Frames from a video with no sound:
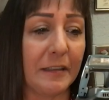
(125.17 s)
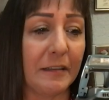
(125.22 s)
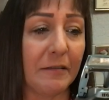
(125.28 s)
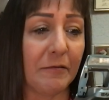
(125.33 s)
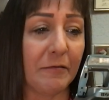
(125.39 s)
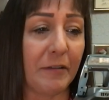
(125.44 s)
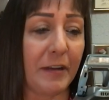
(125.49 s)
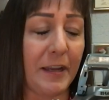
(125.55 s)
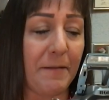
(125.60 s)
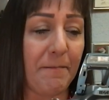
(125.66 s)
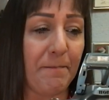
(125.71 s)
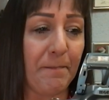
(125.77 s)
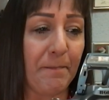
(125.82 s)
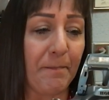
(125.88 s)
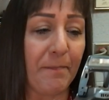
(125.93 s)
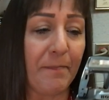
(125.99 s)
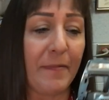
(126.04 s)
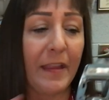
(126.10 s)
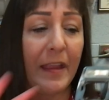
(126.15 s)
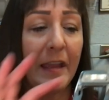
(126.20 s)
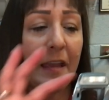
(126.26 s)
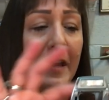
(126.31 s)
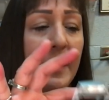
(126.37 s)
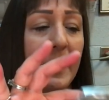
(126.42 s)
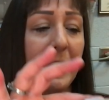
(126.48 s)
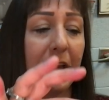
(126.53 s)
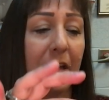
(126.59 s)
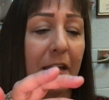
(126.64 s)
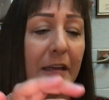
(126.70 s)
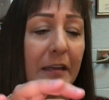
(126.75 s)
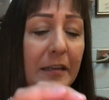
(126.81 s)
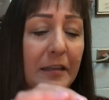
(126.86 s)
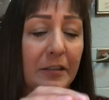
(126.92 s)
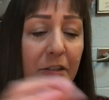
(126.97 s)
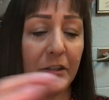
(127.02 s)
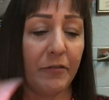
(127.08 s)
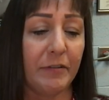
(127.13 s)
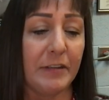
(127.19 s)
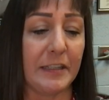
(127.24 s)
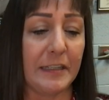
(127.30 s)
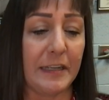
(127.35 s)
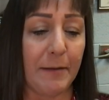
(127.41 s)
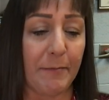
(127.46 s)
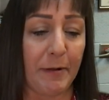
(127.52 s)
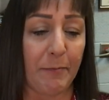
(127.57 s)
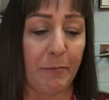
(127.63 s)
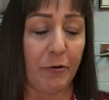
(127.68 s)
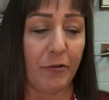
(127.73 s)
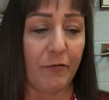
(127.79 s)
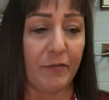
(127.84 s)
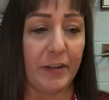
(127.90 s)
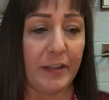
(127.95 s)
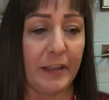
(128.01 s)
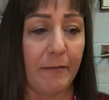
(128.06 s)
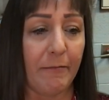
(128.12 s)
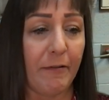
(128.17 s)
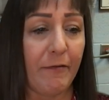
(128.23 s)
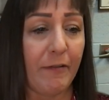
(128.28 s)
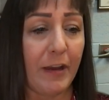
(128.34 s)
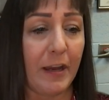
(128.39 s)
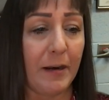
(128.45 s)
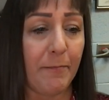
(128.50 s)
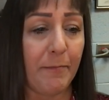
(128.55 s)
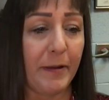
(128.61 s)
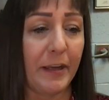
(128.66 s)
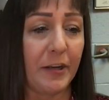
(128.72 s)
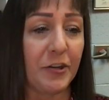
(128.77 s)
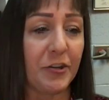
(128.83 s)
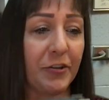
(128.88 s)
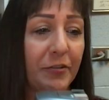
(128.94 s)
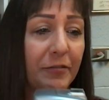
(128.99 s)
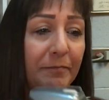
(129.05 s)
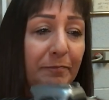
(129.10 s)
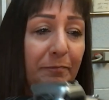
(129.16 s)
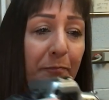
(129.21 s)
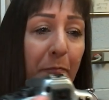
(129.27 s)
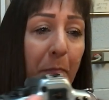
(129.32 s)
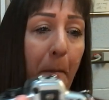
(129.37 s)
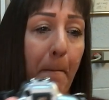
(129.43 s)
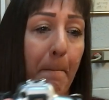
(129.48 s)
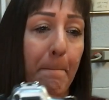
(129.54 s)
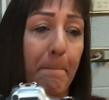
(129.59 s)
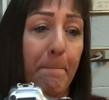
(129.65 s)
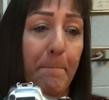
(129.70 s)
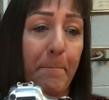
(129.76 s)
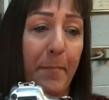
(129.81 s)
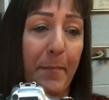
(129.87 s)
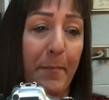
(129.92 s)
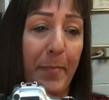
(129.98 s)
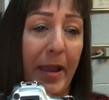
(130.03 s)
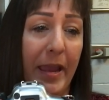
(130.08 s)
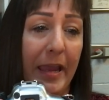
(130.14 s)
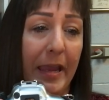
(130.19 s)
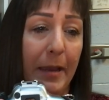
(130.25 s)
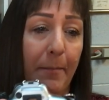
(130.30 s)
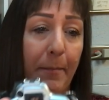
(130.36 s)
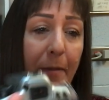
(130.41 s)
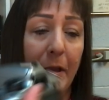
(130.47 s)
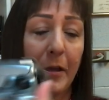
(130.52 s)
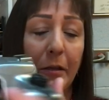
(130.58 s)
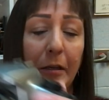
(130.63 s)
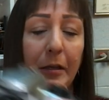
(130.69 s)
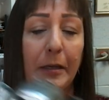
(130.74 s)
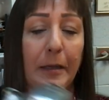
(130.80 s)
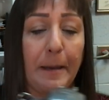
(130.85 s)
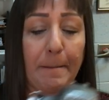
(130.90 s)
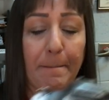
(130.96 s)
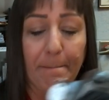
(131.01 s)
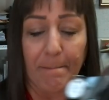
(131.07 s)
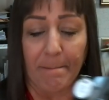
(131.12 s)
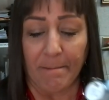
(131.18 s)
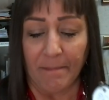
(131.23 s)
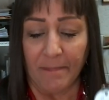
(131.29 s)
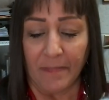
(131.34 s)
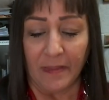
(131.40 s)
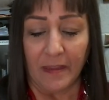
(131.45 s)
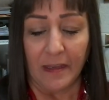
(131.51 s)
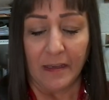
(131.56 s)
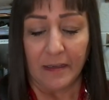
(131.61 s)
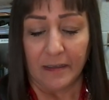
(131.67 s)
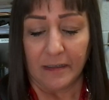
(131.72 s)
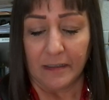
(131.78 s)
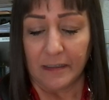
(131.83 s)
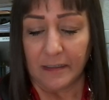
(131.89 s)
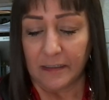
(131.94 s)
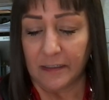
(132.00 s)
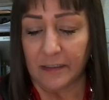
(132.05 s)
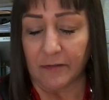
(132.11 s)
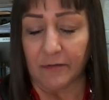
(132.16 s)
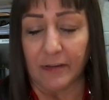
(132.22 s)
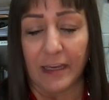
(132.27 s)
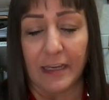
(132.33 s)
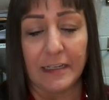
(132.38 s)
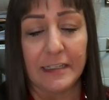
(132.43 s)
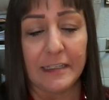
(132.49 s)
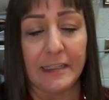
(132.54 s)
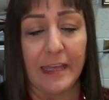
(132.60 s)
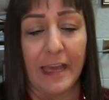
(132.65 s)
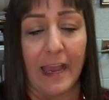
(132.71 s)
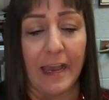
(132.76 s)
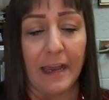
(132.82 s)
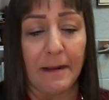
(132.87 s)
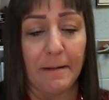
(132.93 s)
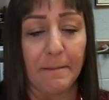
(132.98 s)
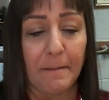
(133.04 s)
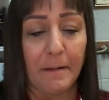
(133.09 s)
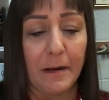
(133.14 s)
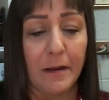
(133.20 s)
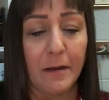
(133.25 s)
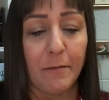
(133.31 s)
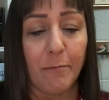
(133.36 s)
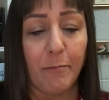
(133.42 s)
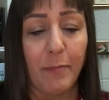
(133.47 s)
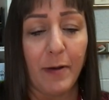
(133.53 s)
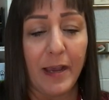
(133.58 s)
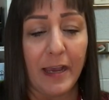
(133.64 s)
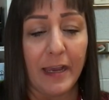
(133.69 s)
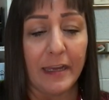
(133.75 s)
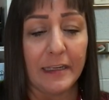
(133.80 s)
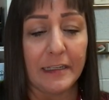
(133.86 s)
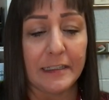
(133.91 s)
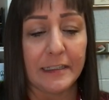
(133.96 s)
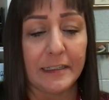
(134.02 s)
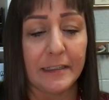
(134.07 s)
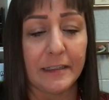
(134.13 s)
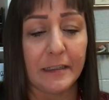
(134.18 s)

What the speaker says: Okay, so it's dummy proofed, and then we've got a picture. Bam. Okay, so that's that. But